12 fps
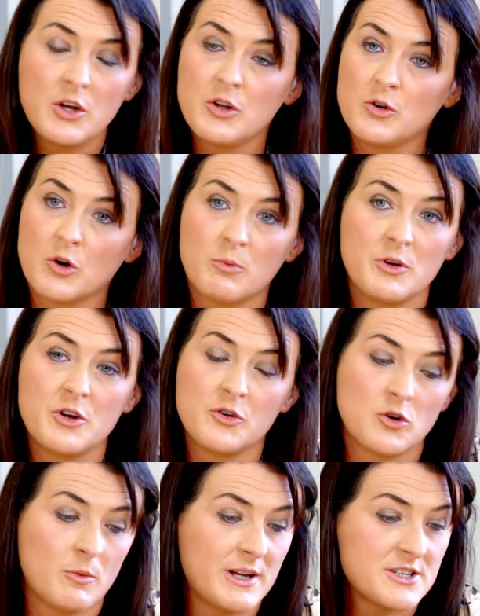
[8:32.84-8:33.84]
Your
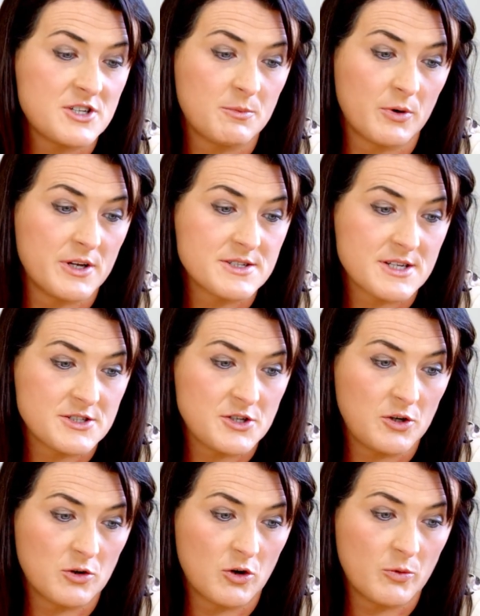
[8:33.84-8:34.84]
normal history points, as
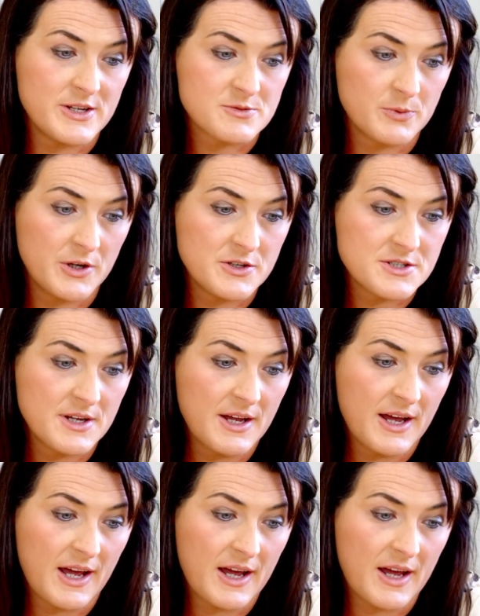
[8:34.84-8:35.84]
you always would,
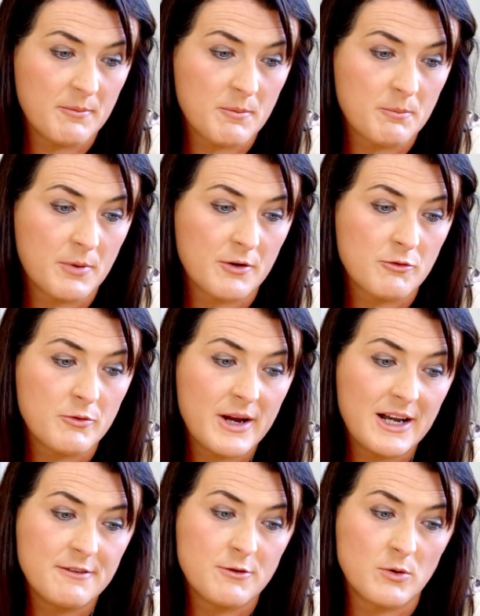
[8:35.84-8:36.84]
but
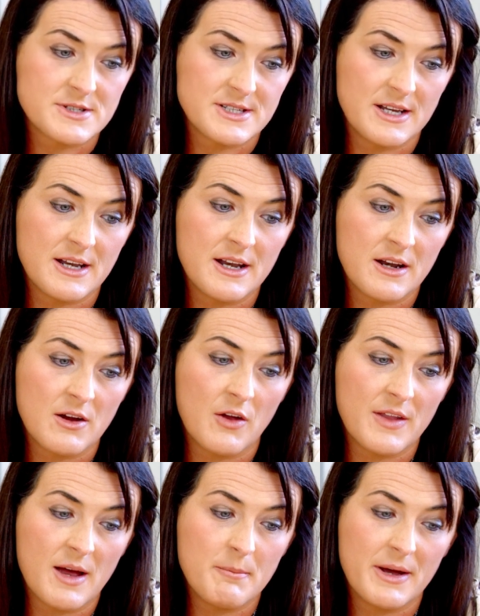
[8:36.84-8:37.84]
really focused in
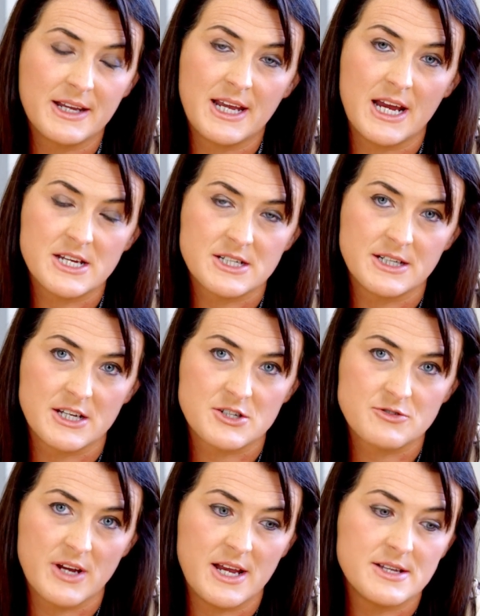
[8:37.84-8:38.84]
on that medication
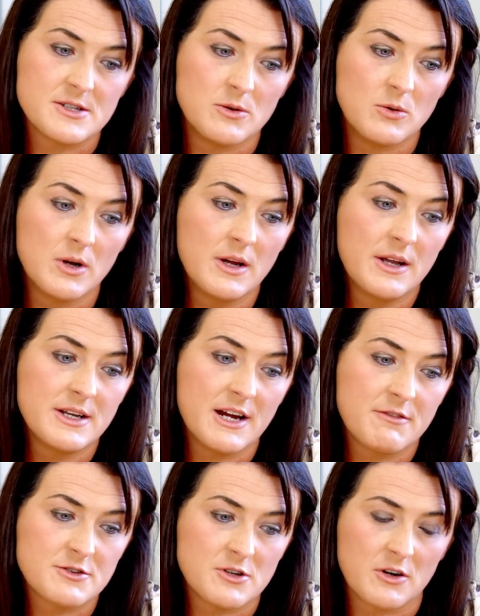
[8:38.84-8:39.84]
history. So
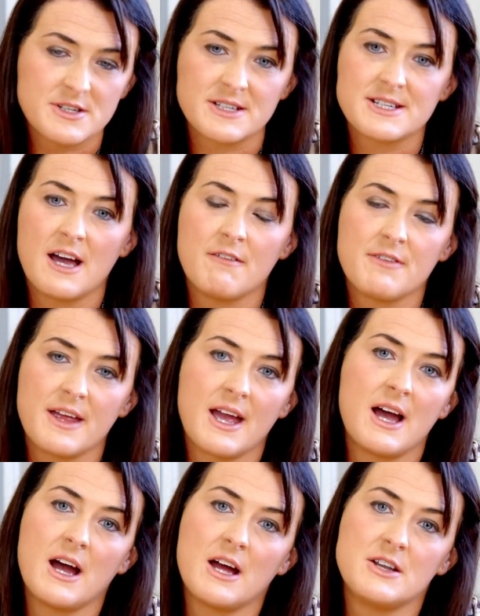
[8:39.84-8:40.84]
nephrotoxics, have they
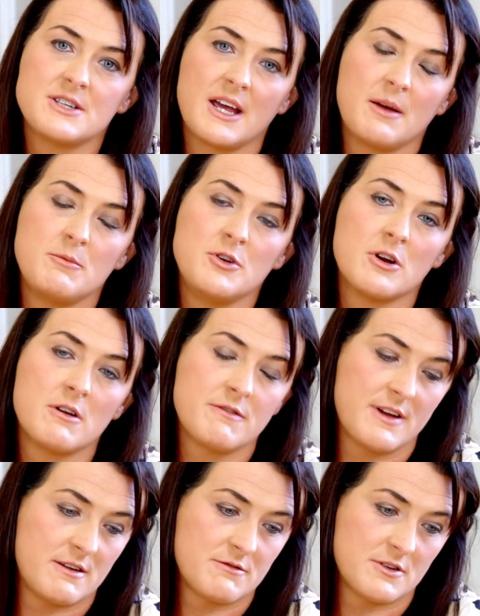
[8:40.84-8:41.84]
had
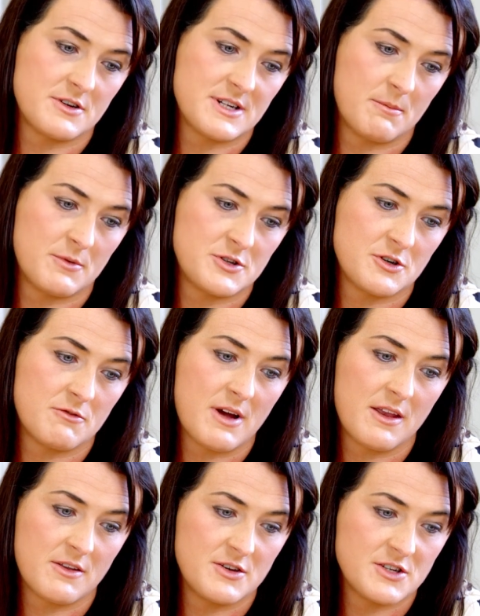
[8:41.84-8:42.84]
Nurofen for their temperature
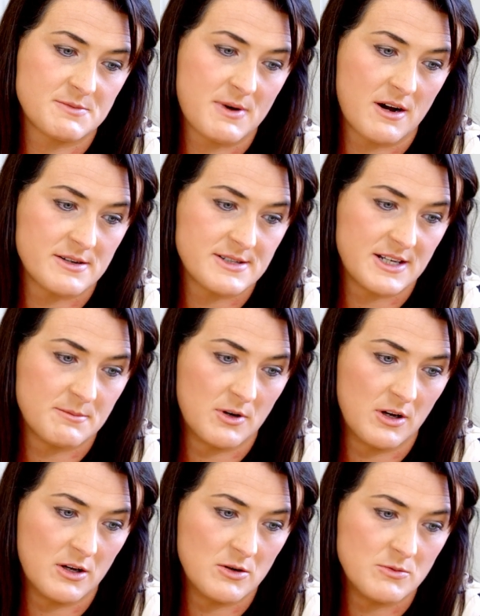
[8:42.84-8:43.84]
rather than just paracetamol
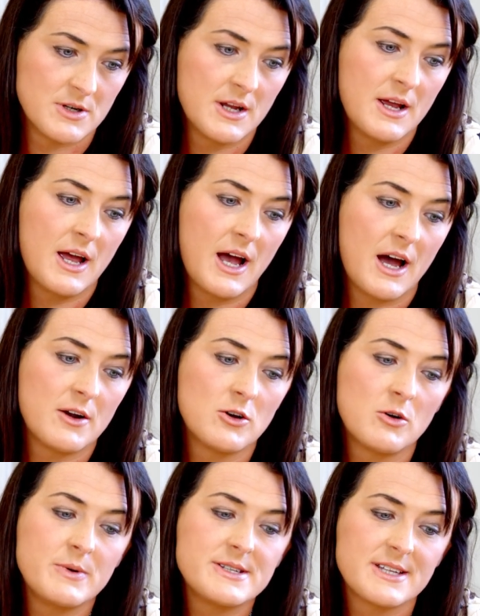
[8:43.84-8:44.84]
alone? And
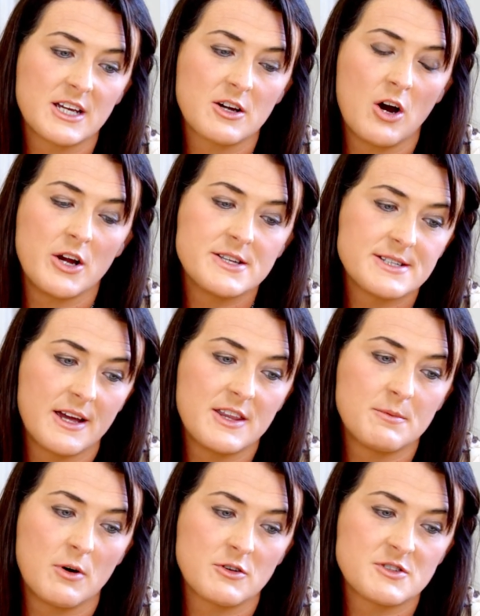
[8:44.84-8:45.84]
always think outside
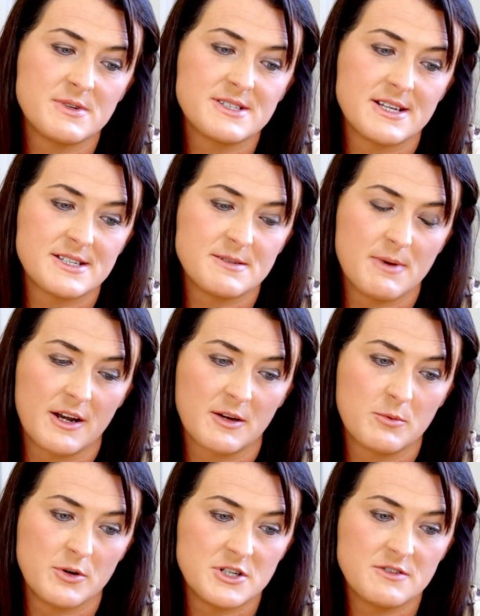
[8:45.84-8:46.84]
the box from a systematic
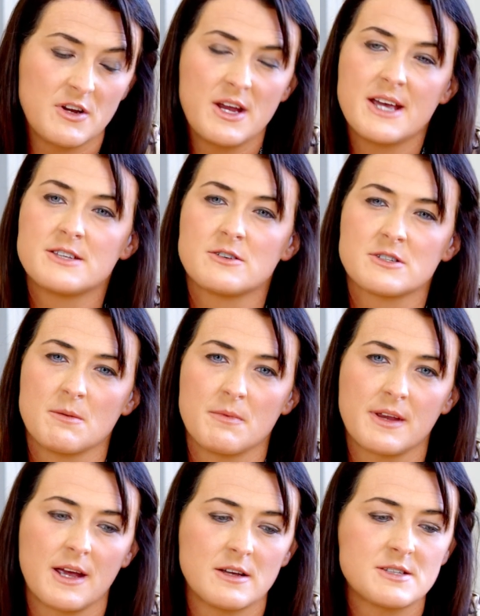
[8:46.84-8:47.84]
point of view. Is there
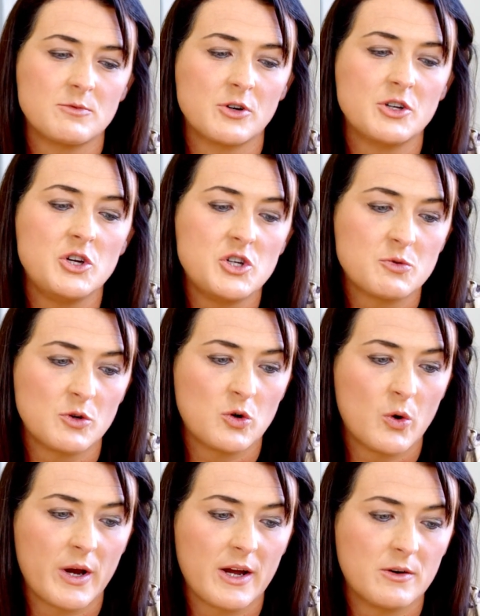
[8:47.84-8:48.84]
something else more unusual
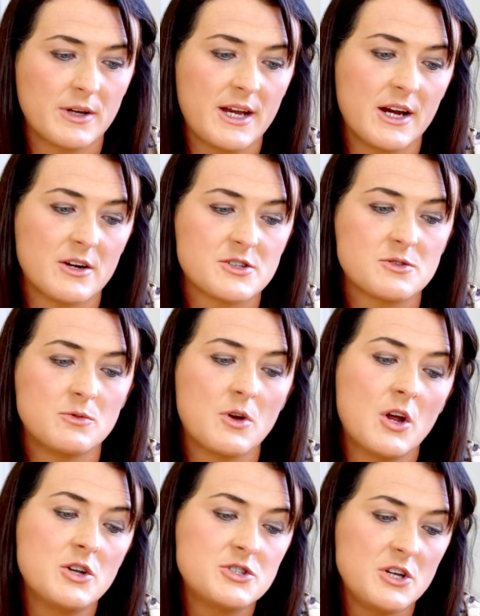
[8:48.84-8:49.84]
going on here? So
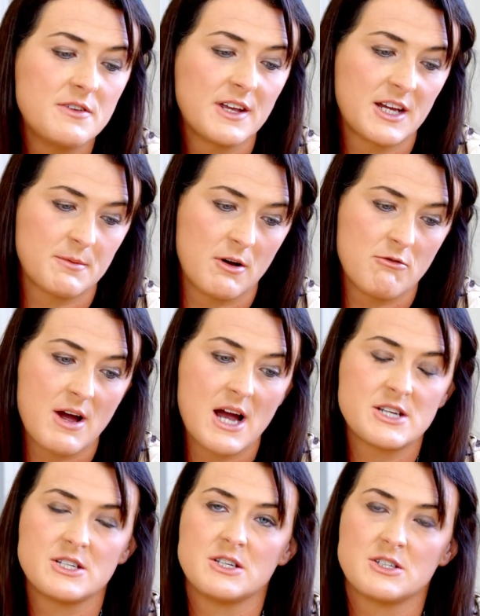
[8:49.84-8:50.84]
do think about
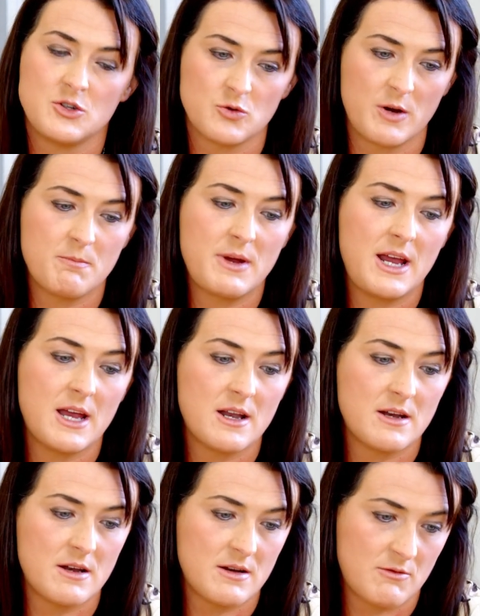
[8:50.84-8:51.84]
rashes and joint
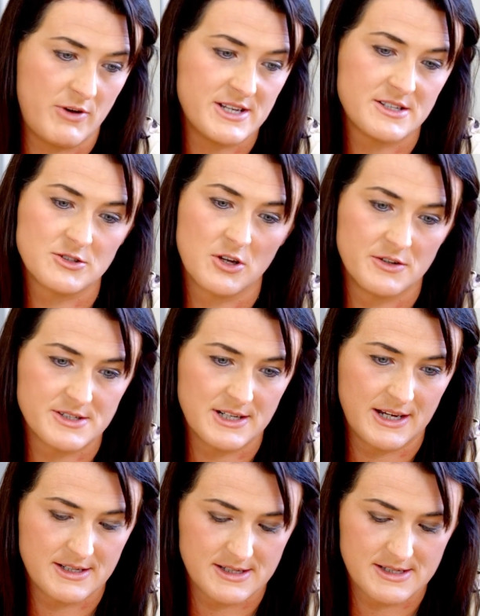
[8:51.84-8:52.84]
pain and recent
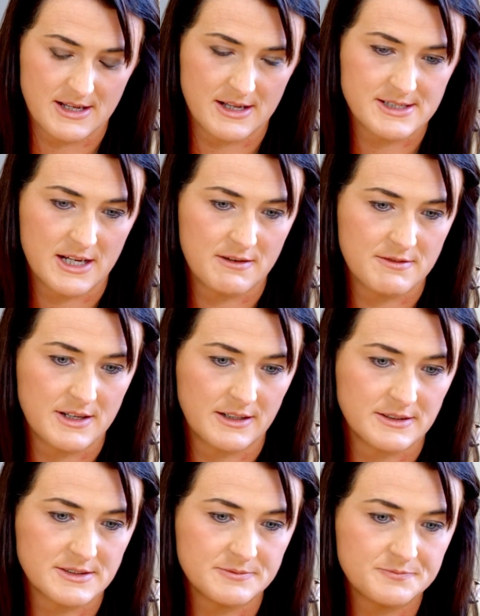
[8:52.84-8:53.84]
tonsillitis and that side of
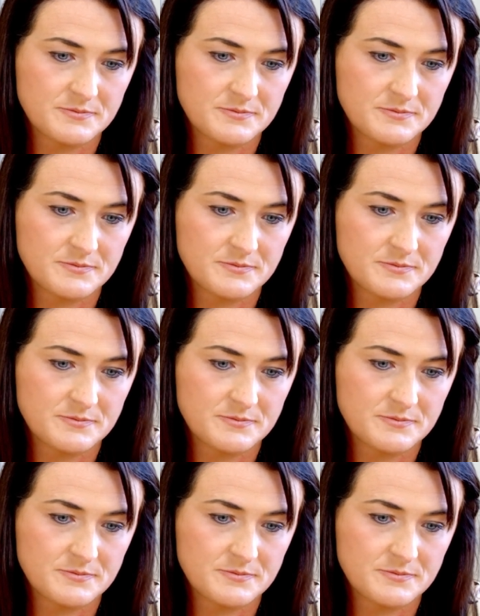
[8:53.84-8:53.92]
things.